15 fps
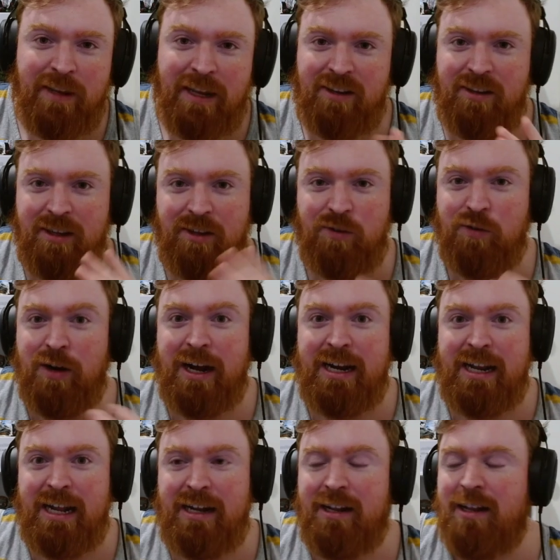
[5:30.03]
this
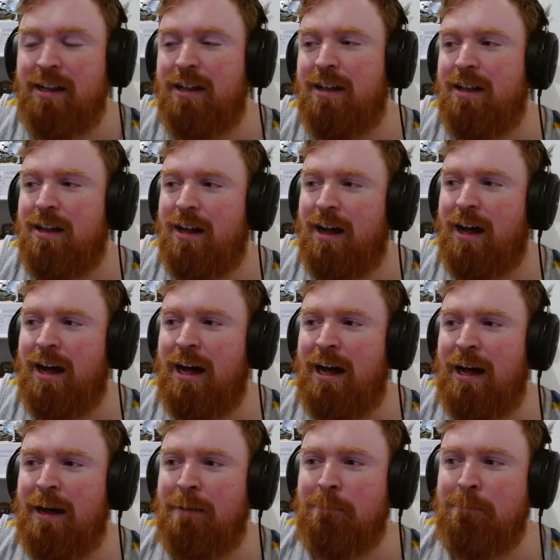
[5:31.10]
Friday.
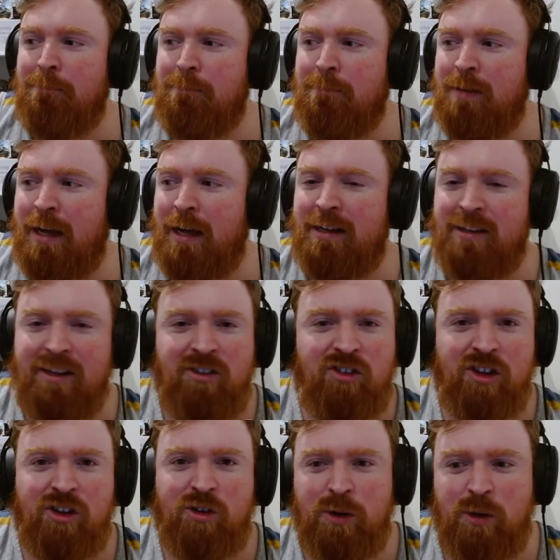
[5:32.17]
Because I
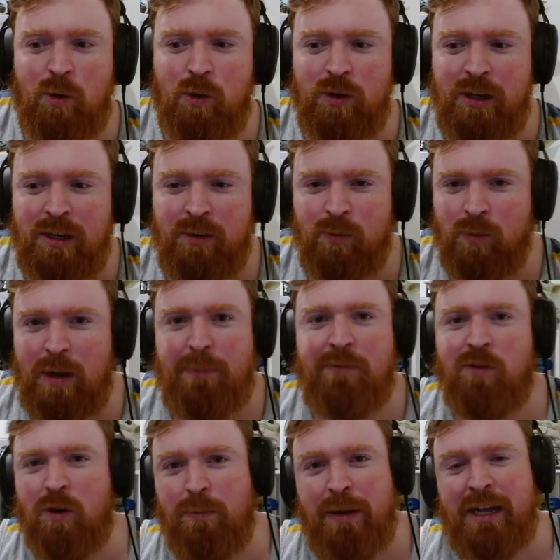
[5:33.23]
just recorded it right
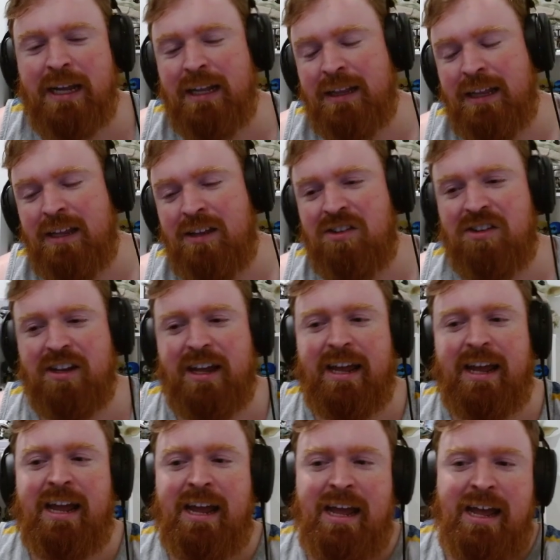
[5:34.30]
before making this,
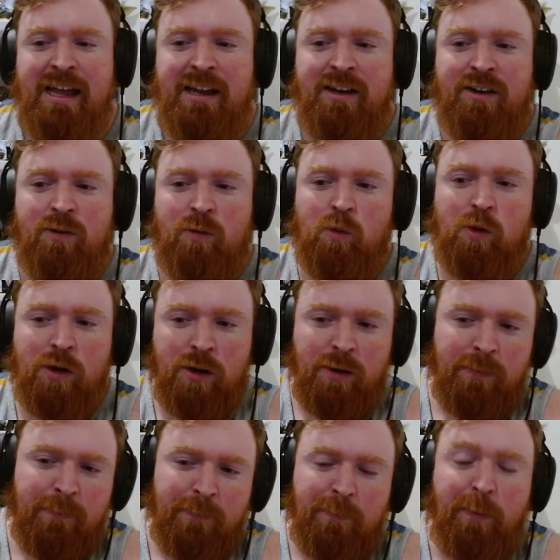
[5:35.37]
and
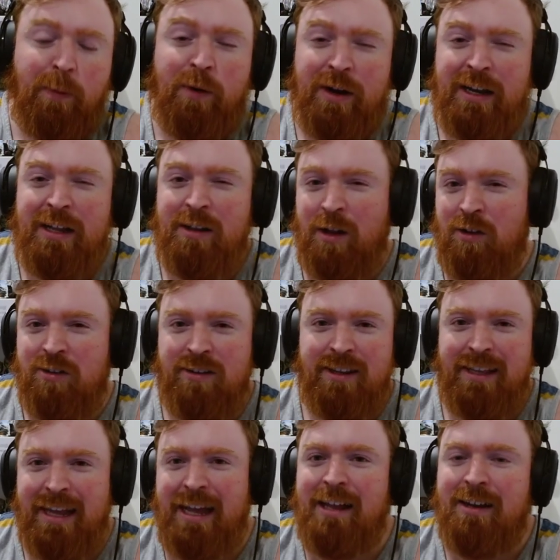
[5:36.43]
we're pretty close to
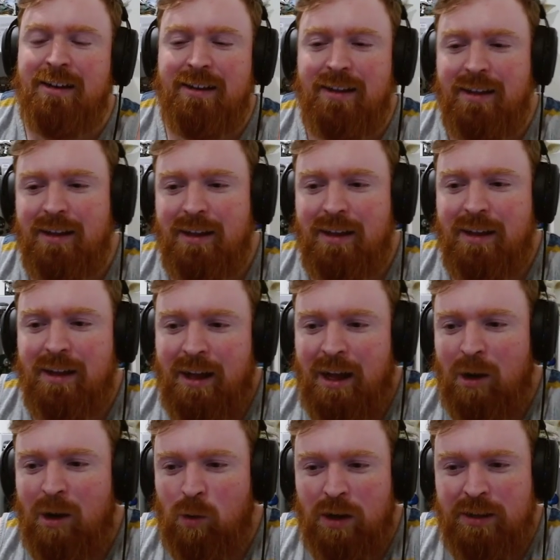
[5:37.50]
the end.
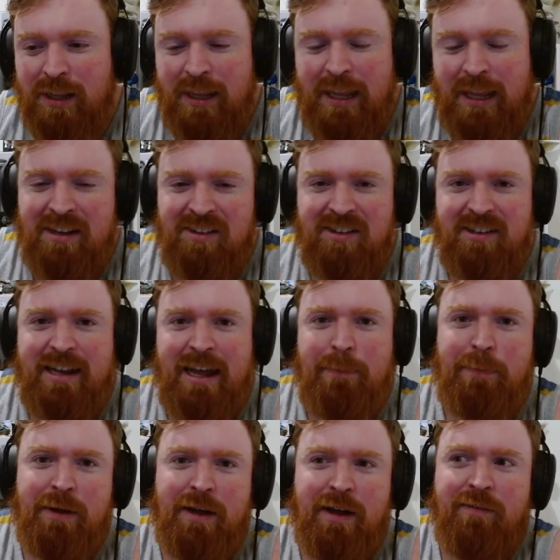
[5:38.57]
We're on the last
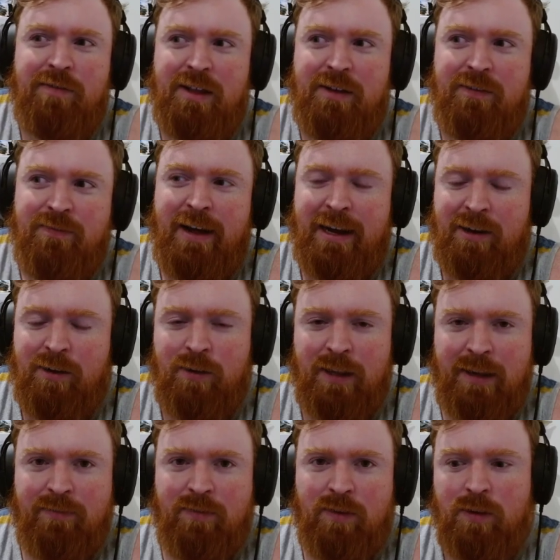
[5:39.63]
step of the final
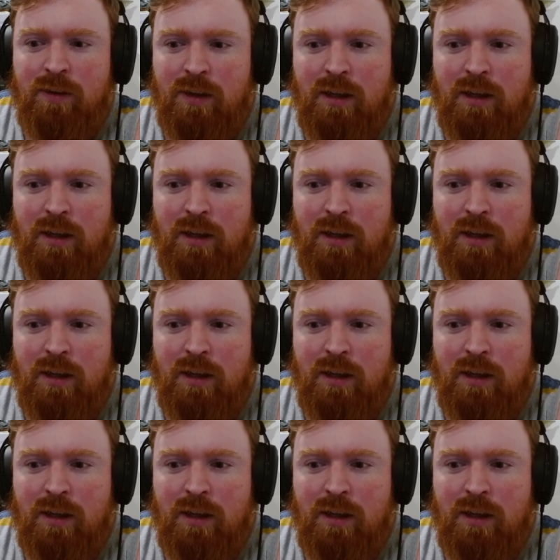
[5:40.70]
level.